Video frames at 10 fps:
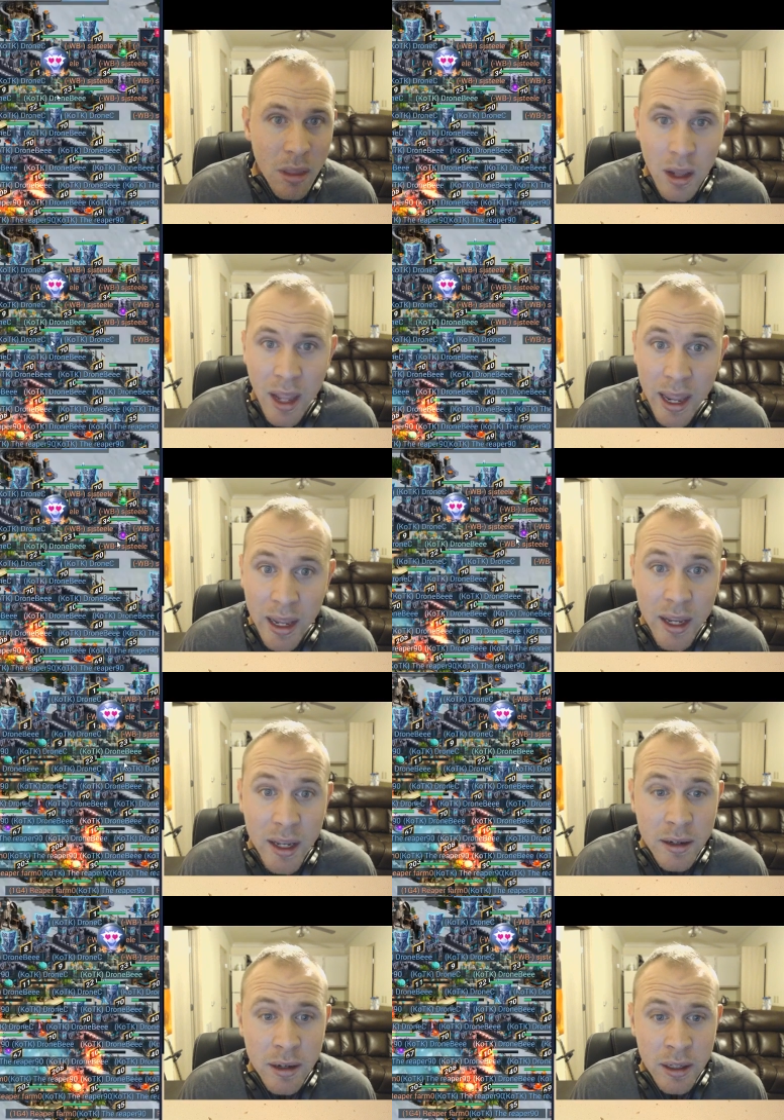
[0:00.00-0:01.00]

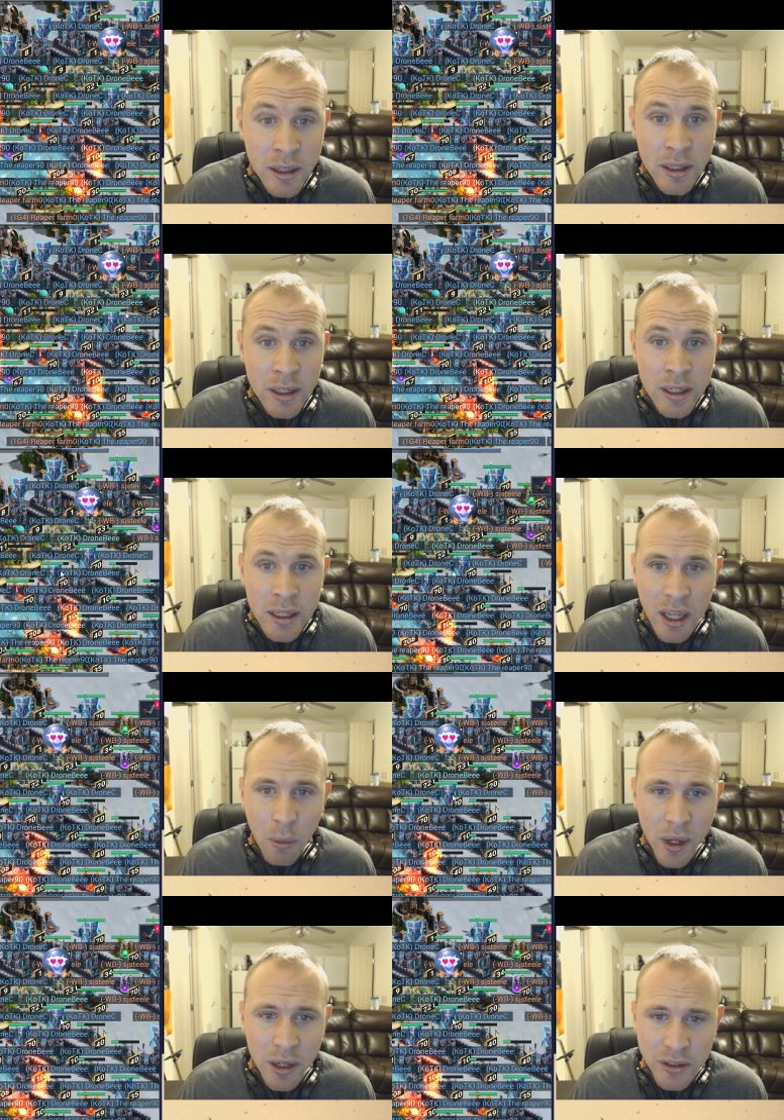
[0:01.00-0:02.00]
And... yeah,
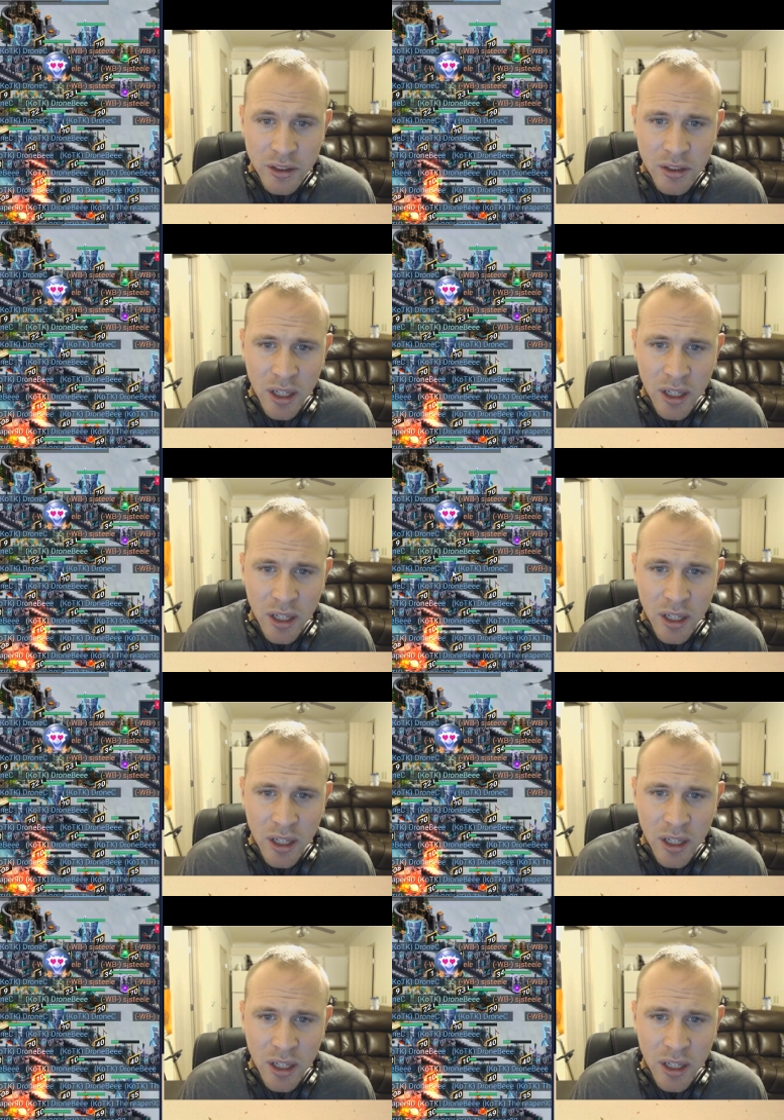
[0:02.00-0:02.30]
what else?